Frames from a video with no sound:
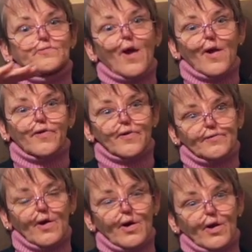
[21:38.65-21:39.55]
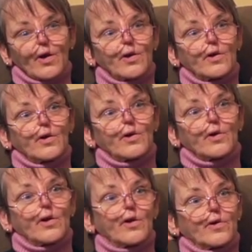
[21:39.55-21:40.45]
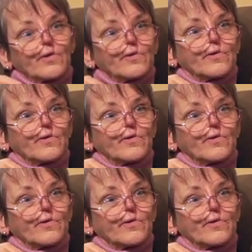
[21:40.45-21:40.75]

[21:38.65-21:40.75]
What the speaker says: pacify and